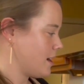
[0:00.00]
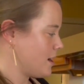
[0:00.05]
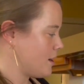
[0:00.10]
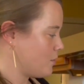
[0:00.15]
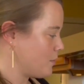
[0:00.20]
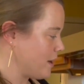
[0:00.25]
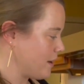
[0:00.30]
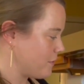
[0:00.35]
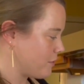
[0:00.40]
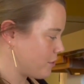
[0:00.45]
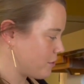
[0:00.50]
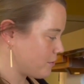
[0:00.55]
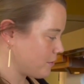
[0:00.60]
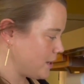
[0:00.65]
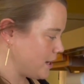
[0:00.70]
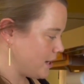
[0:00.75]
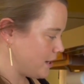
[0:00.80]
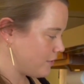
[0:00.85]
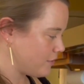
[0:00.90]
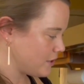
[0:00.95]
we have
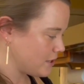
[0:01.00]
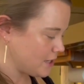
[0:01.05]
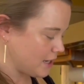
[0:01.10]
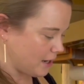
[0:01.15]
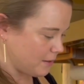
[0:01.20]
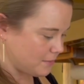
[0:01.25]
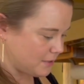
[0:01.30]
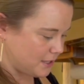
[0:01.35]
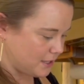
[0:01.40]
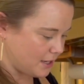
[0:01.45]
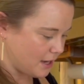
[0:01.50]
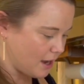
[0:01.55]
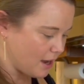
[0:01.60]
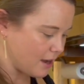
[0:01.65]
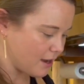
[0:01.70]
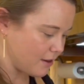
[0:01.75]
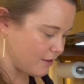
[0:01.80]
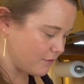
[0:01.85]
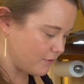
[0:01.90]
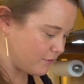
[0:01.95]
3 different types
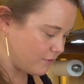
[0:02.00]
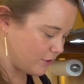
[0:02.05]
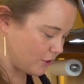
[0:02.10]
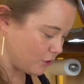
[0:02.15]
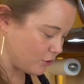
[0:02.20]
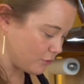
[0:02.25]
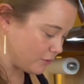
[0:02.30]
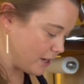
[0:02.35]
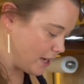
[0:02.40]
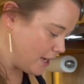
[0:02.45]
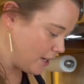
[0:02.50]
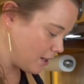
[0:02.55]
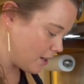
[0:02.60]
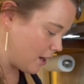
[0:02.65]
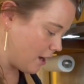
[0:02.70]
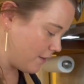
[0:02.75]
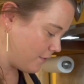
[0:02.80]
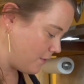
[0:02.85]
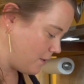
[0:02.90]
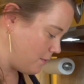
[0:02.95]
of green
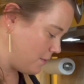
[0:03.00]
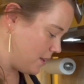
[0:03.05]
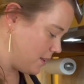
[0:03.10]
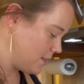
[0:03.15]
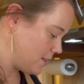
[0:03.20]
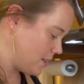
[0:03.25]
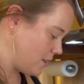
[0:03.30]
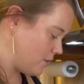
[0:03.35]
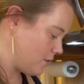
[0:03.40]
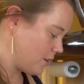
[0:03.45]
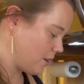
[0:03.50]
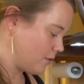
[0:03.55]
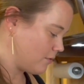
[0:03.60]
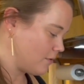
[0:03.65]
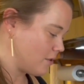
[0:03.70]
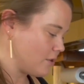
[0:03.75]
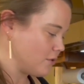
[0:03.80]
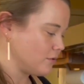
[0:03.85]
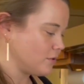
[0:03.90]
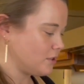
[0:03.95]
coffee beans that you can
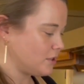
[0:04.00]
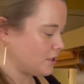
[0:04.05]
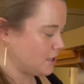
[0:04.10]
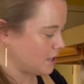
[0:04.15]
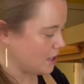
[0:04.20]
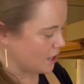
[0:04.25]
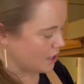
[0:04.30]
roast.